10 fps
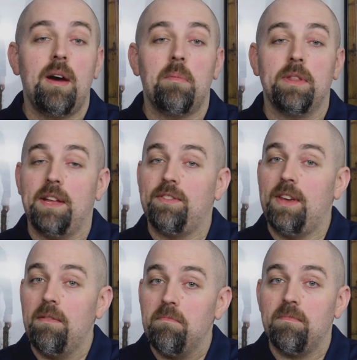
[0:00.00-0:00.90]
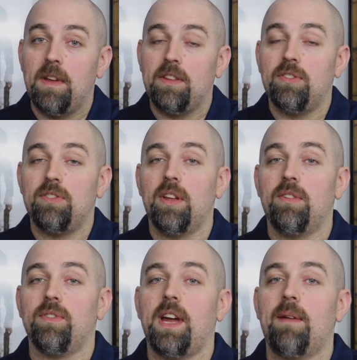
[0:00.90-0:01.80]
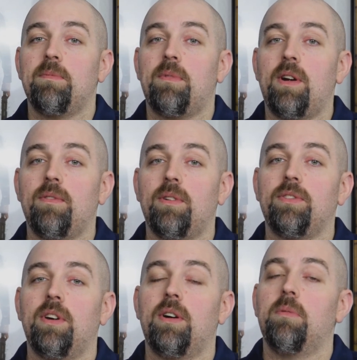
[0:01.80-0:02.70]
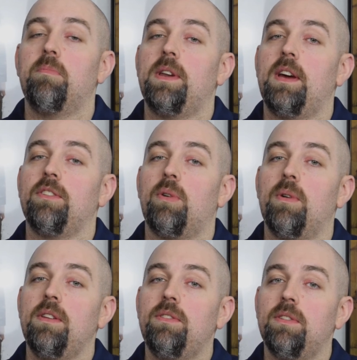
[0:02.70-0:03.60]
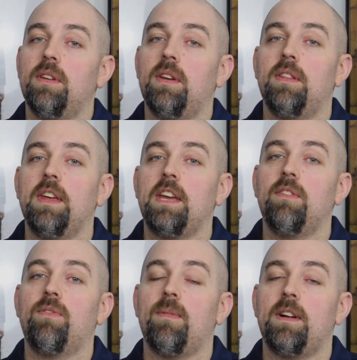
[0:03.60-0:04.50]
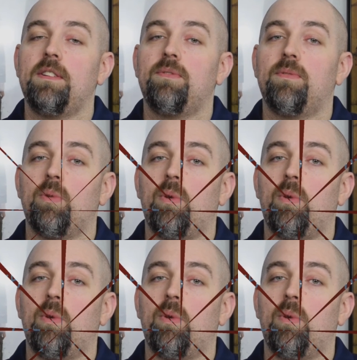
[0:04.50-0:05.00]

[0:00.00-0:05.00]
but that's it. That's the trailer for Captain Marvel. So, but as always, thank you much for